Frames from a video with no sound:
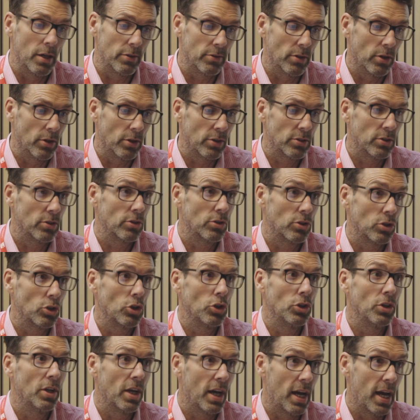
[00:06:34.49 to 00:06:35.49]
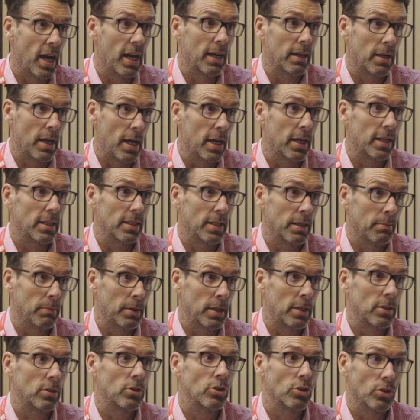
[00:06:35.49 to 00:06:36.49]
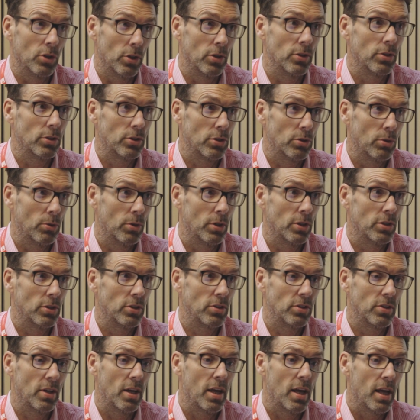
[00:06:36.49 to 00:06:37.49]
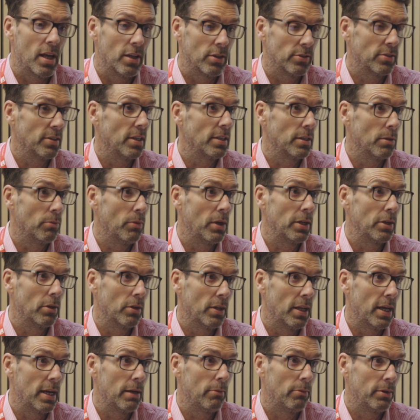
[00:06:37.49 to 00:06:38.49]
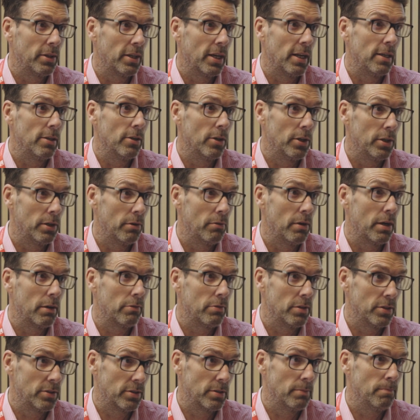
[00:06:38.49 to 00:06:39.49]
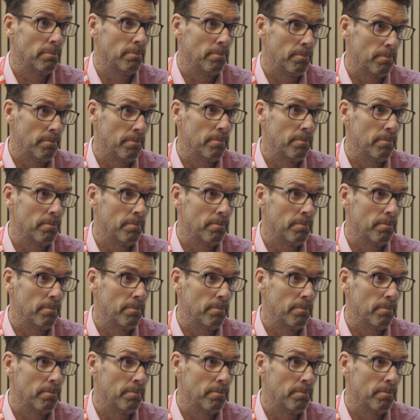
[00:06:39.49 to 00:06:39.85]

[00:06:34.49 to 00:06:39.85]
As long as it's a good academic sound source, cite them right online. Will tell you how to reference them.